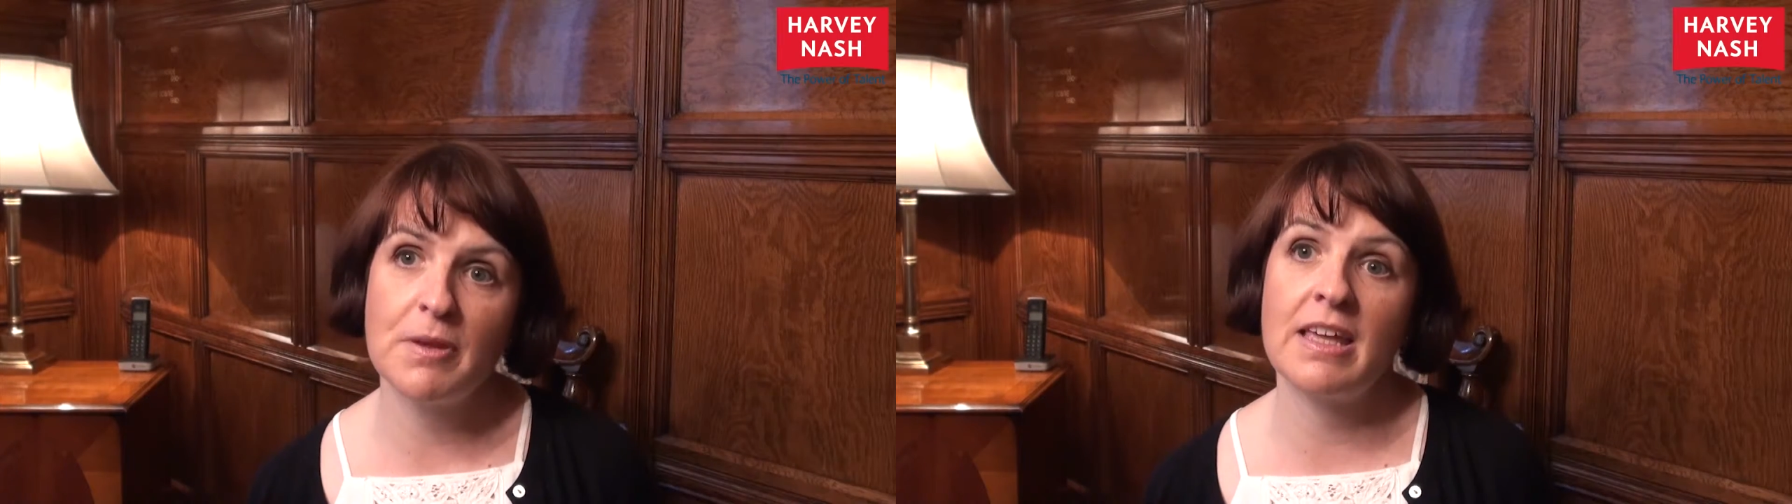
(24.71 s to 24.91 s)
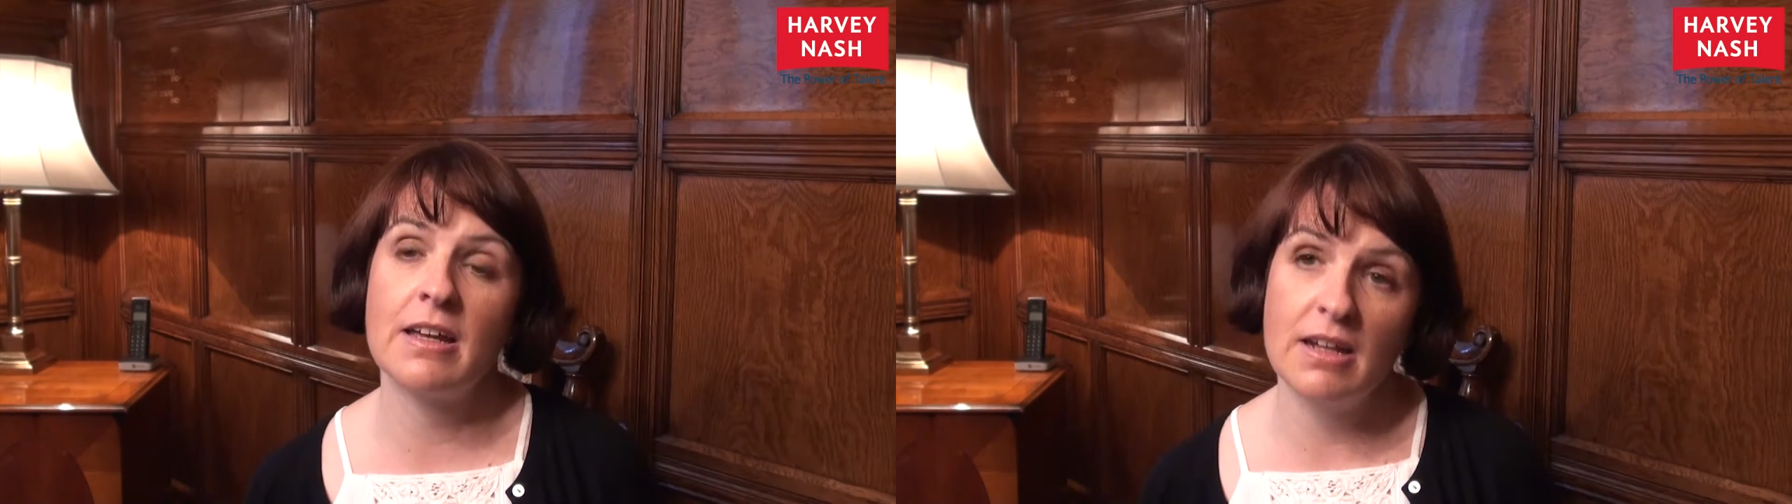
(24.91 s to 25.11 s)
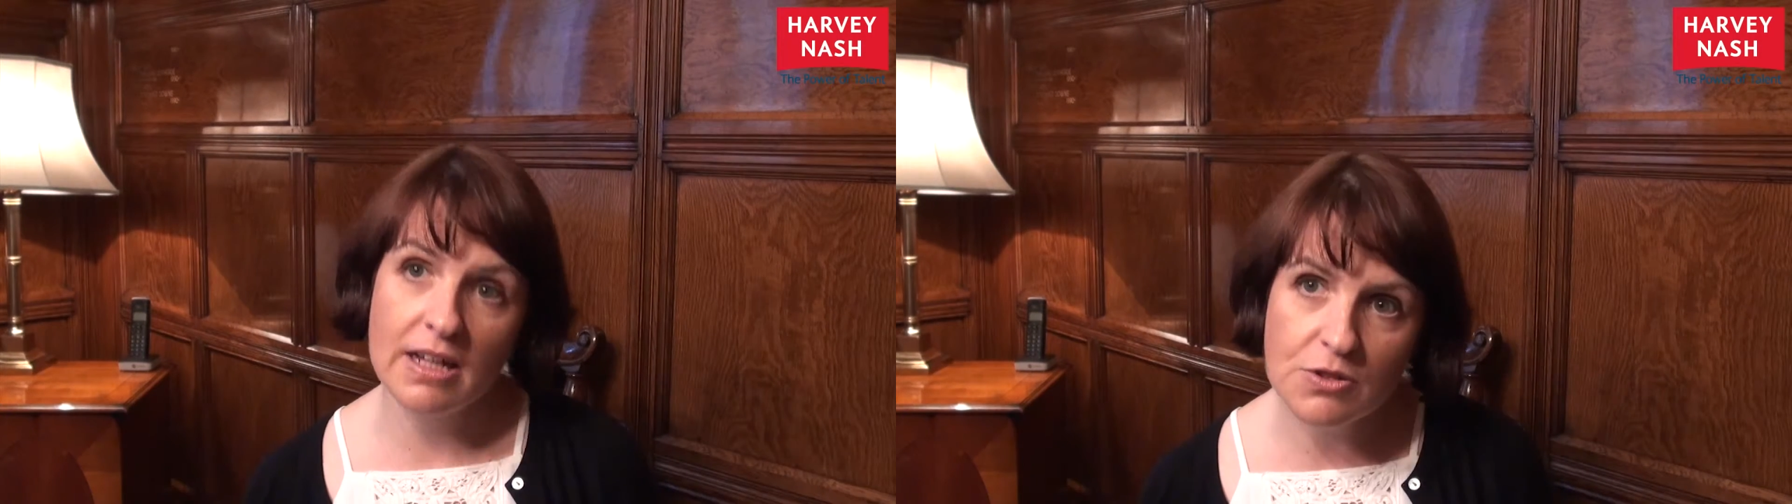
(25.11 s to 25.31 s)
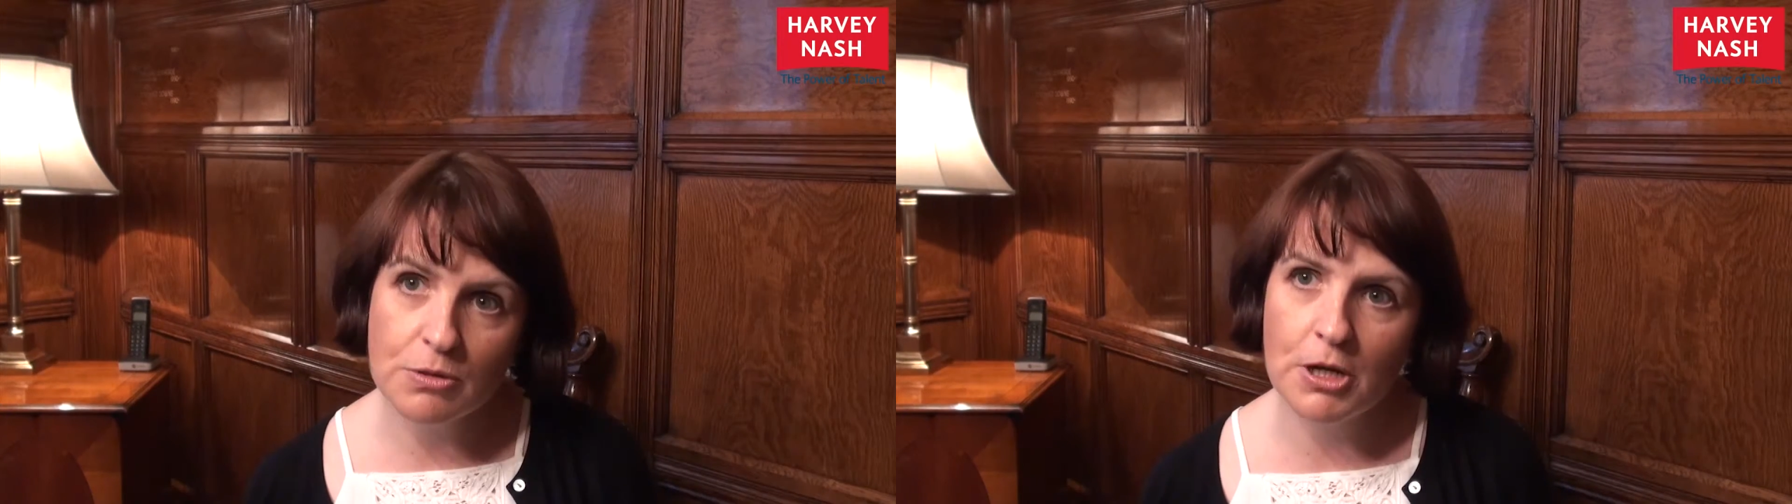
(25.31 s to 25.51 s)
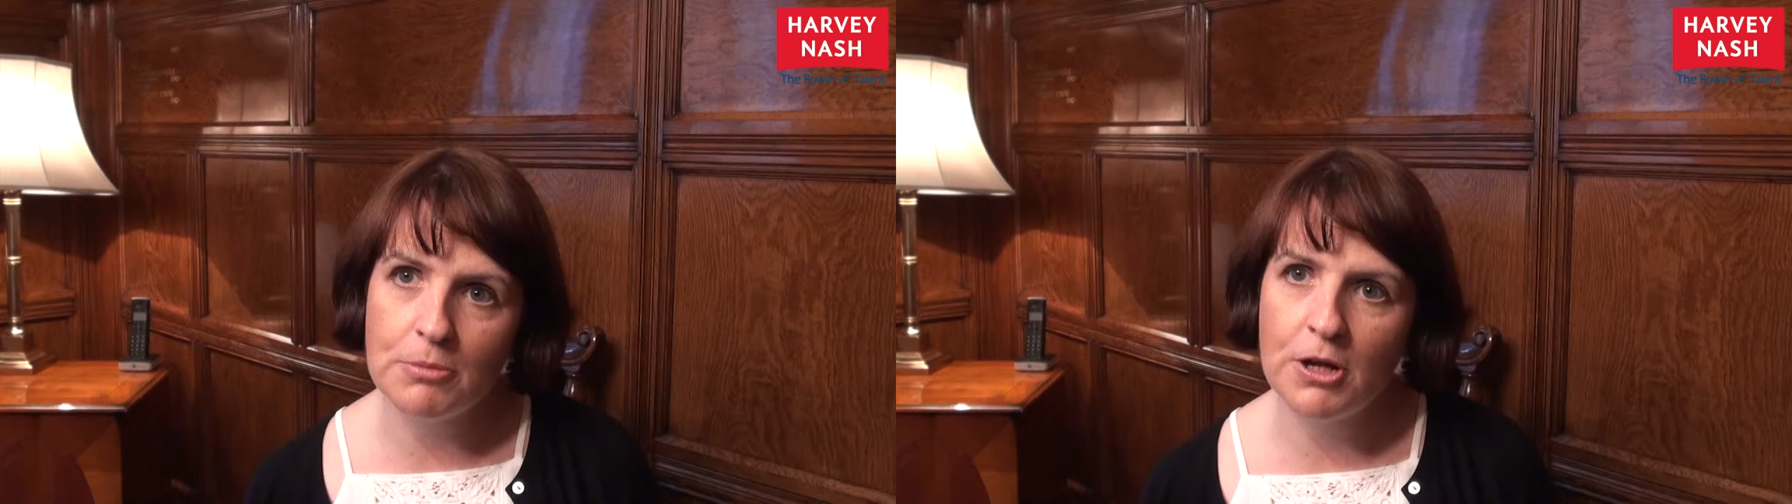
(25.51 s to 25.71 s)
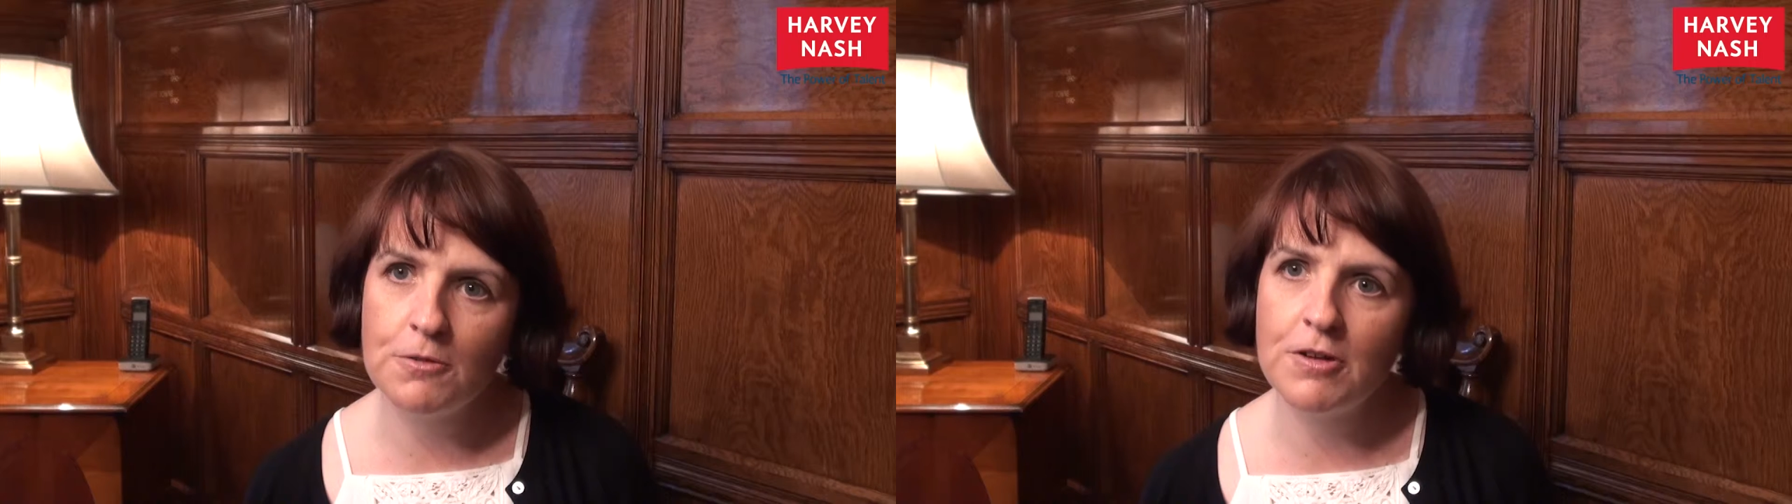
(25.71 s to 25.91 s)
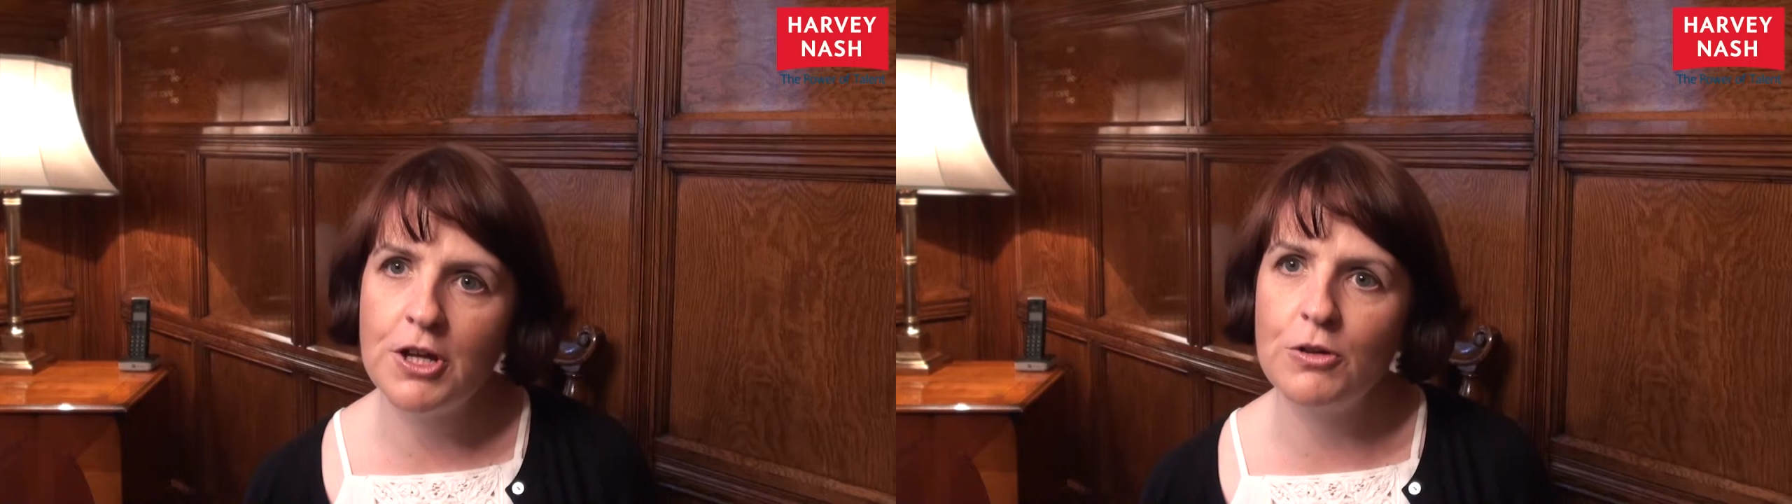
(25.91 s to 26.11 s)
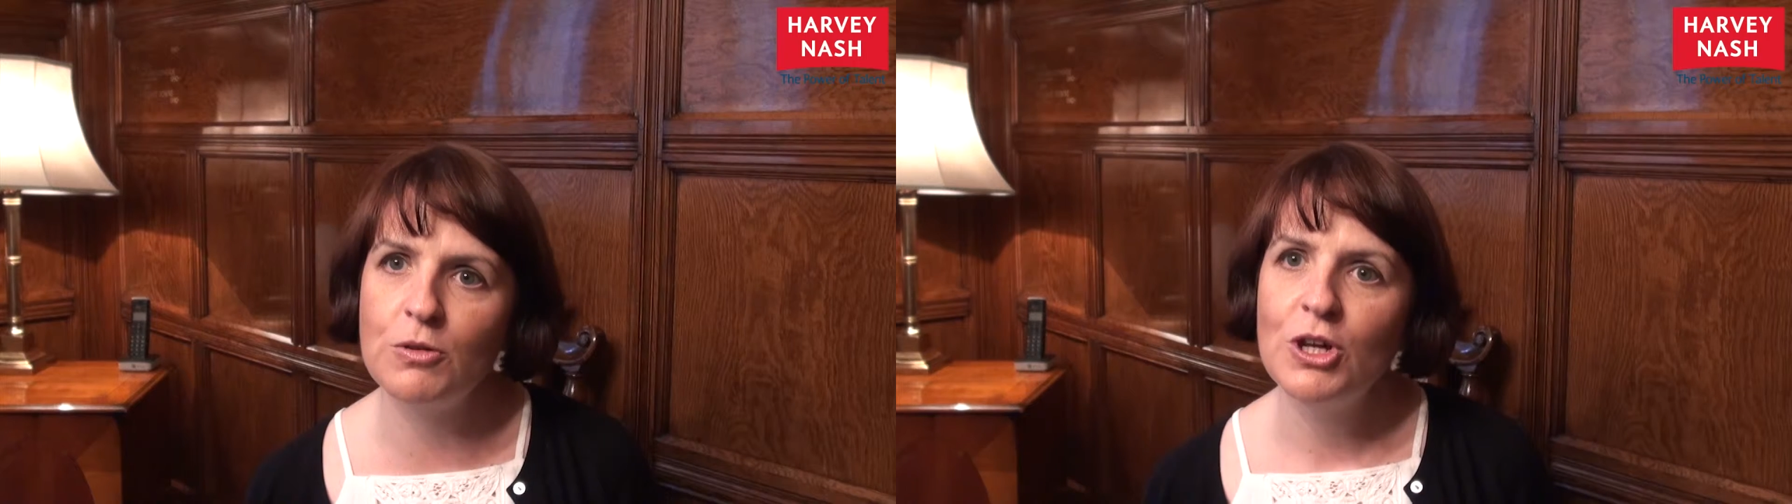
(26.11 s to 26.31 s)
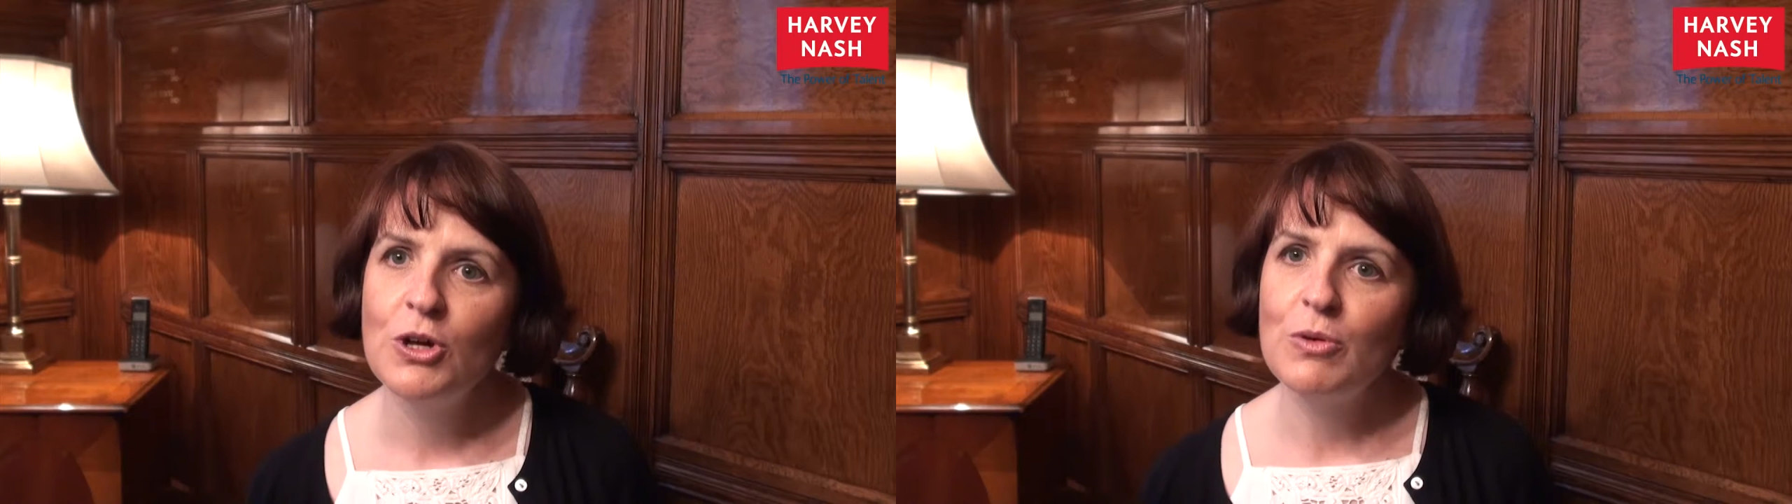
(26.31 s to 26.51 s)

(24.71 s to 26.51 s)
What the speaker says: but they connect to a mobile phone,